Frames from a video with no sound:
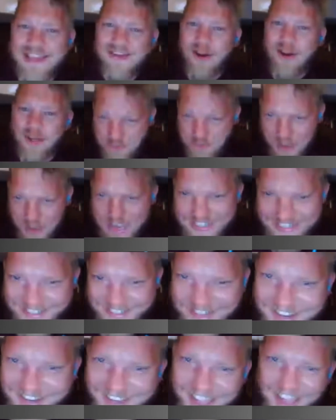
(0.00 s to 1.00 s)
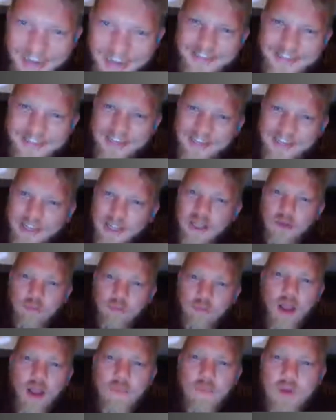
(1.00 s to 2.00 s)
in our space
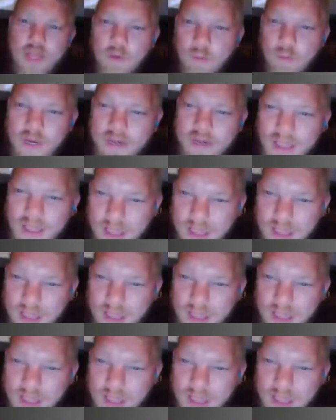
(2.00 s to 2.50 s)
handling property and